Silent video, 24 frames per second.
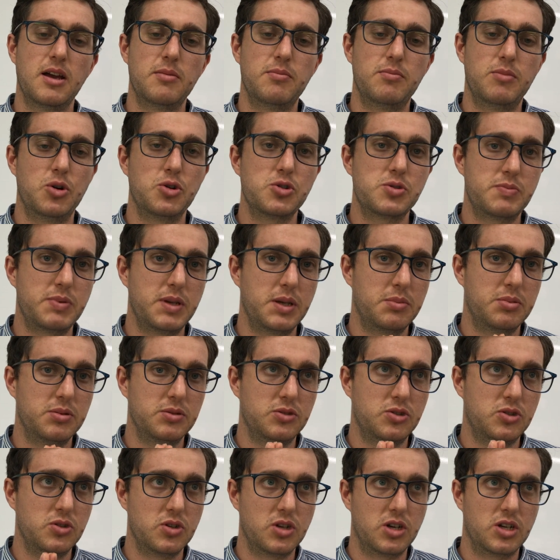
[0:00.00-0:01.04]
Most people
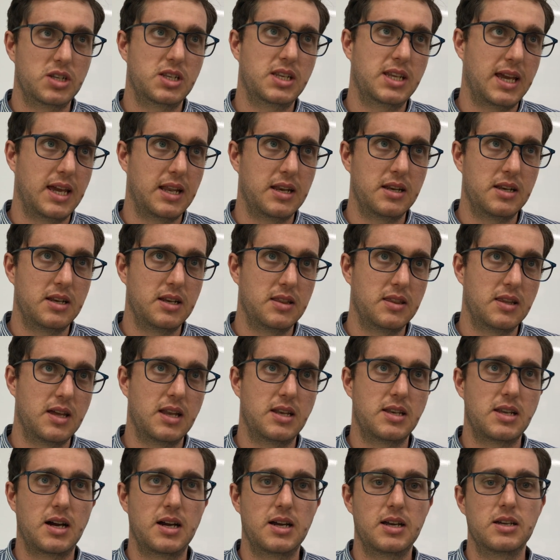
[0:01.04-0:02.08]
do not get it in their
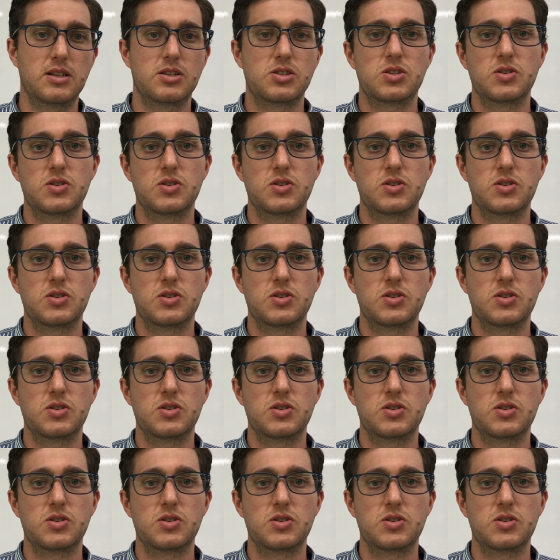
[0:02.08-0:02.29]
diet,